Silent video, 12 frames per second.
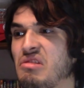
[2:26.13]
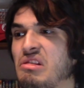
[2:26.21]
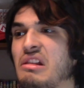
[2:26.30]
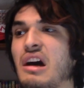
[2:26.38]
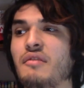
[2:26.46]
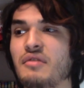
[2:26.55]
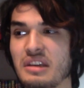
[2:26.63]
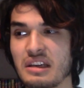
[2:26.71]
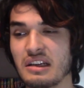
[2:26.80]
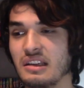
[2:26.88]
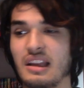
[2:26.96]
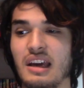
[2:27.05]

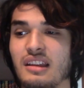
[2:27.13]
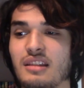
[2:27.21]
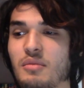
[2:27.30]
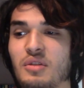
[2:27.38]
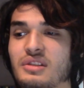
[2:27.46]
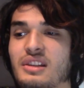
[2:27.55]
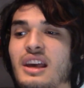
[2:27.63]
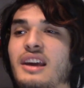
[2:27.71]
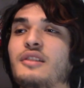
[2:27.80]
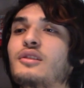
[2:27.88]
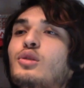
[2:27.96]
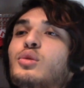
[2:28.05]
loving, like the most
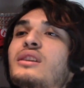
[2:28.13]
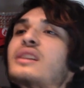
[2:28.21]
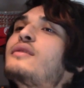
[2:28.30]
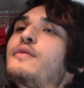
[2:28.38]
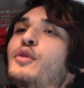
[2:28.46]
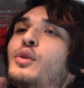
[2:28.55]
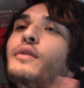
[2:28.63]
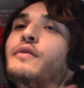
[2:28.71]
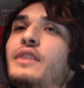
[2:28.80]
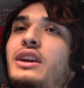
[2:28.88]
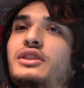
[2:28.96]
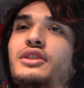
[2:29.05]
like looking for
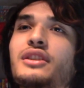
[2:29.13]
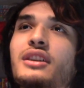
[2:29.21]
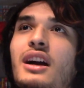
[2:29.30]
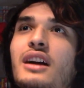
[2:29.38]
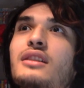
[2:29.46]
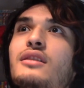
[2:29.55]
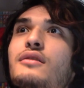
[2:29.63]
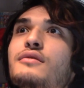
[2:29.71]
affection kind of